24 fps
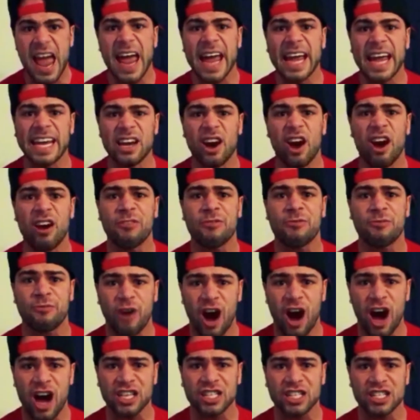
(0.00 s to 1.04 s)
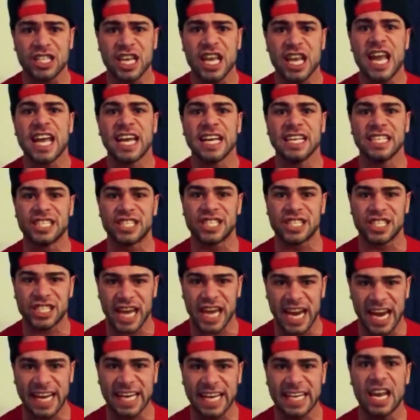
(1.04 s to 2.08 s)
A.R. Fox and
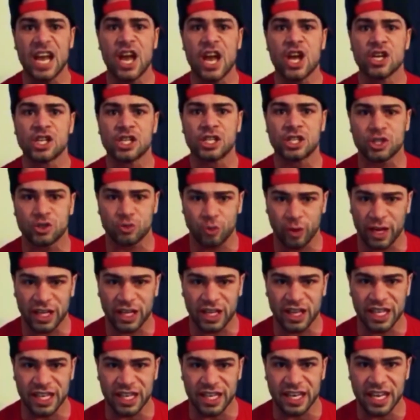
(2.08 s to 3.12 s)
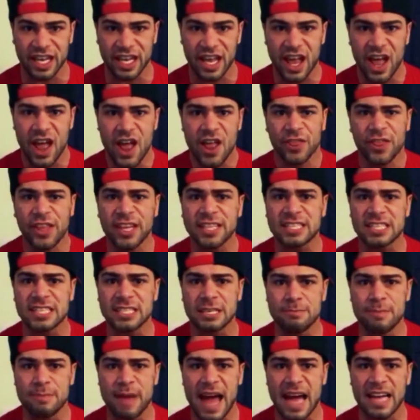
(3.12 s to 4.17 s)
Shane Strickland. This is
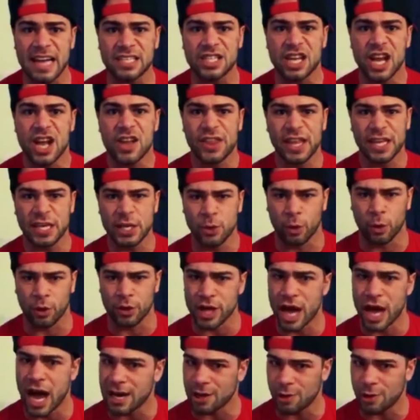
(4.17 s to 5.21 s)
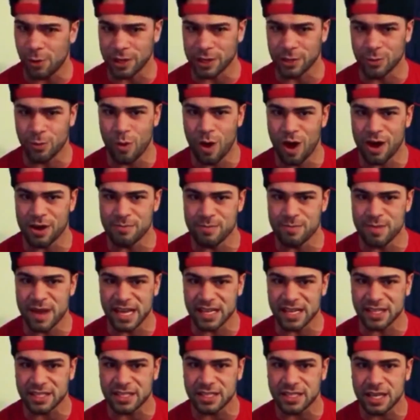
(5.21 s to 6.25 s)
a match that you are not going to want to
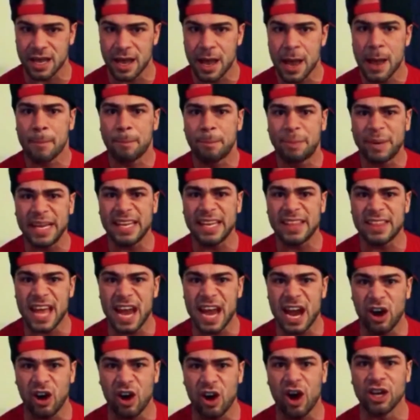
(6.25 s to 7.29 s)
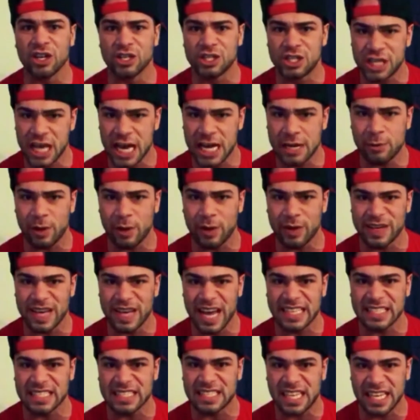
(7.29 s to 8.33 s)
miss. Be there on January
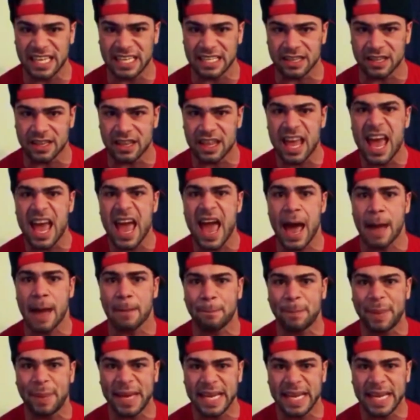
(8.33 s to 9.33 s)
19th at